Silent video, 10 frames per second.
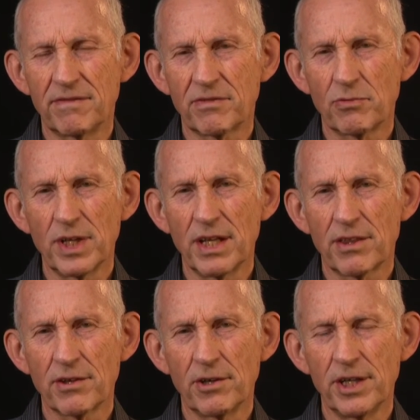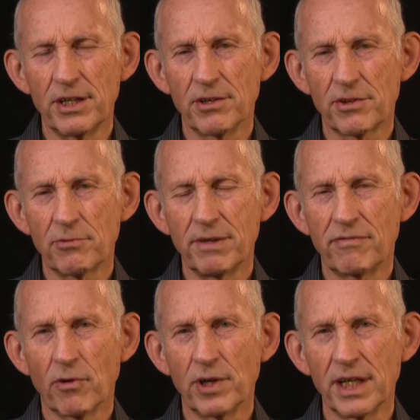$3.30 or
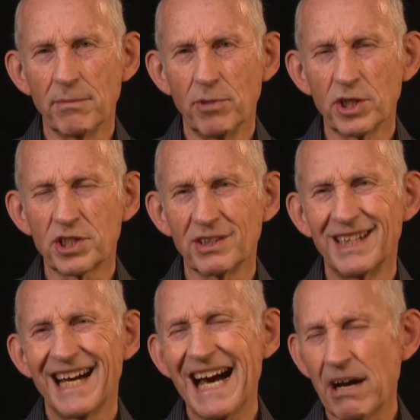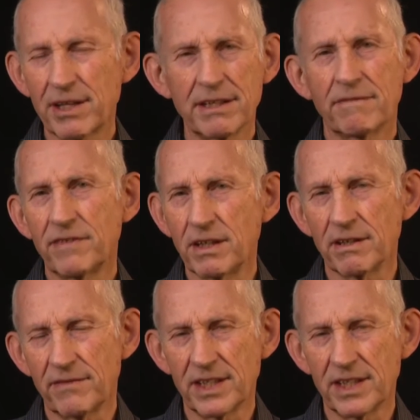$3.40 a bushel out in the field,